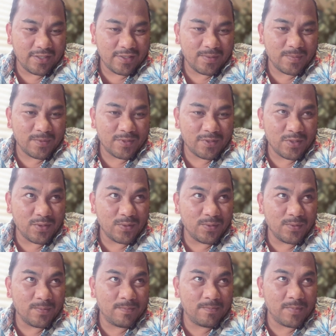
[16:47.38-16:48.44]

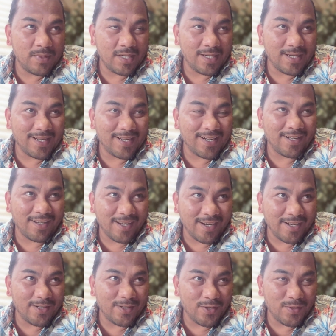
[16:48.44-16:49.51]
So I got
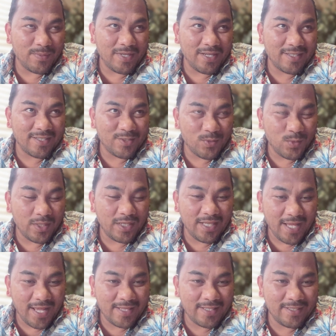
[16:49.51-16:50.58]
hired on back in
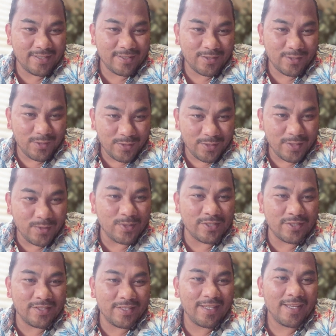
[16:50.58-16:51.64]
2018. So it
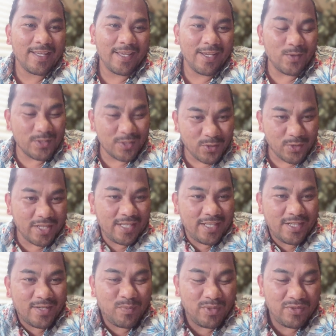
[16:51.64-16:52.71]
was already a
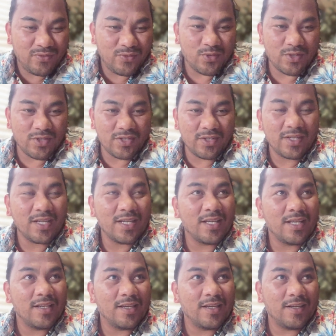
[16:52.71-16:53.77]
year before I